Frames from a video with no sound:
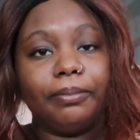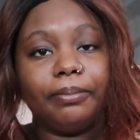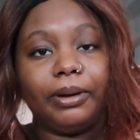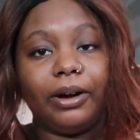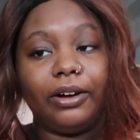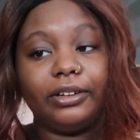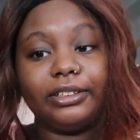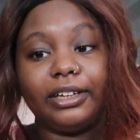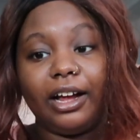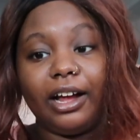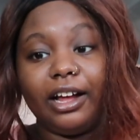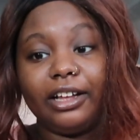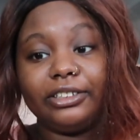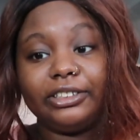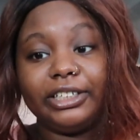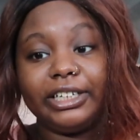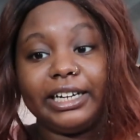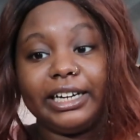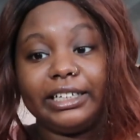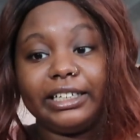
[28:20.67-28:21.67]
But on the
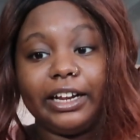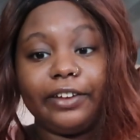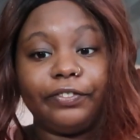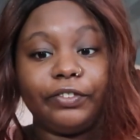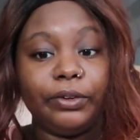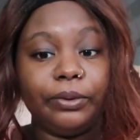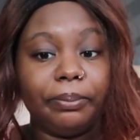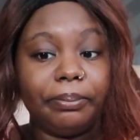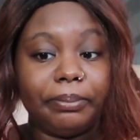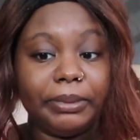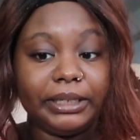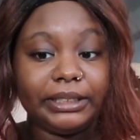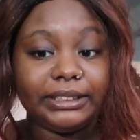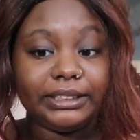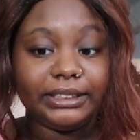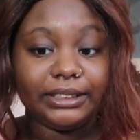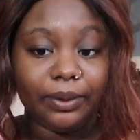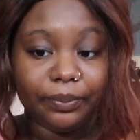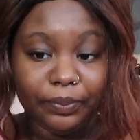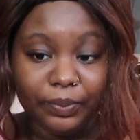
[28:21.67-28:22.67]
other hand, if you miss
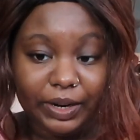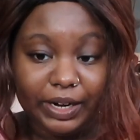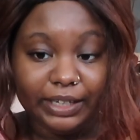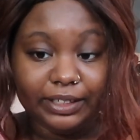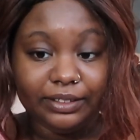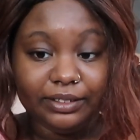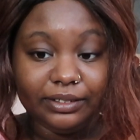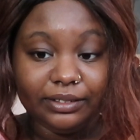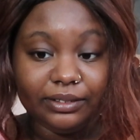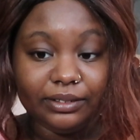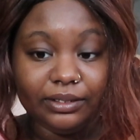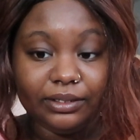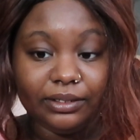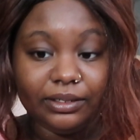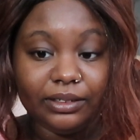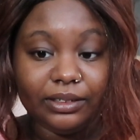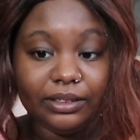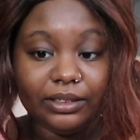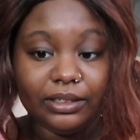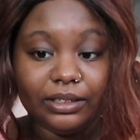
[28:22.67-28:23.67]
someone
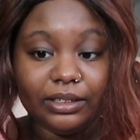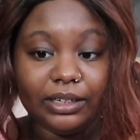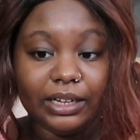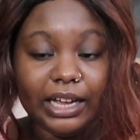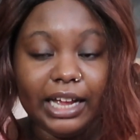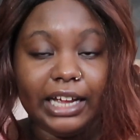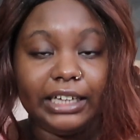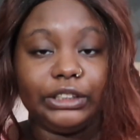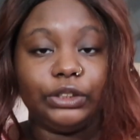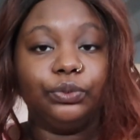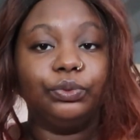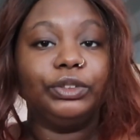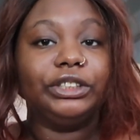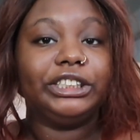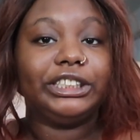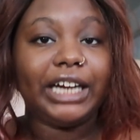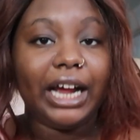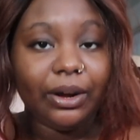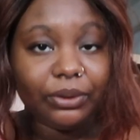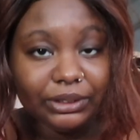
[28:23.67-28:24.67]
and you
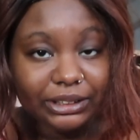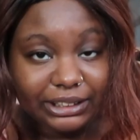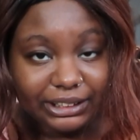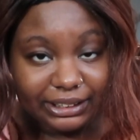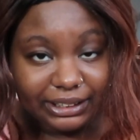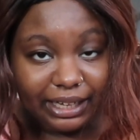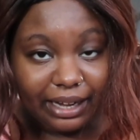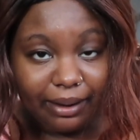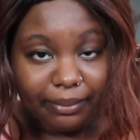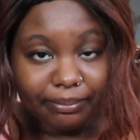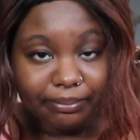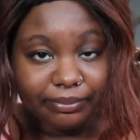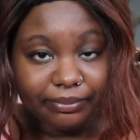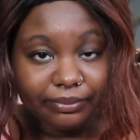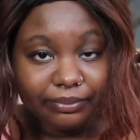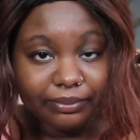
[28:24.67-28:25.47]
reach out to them,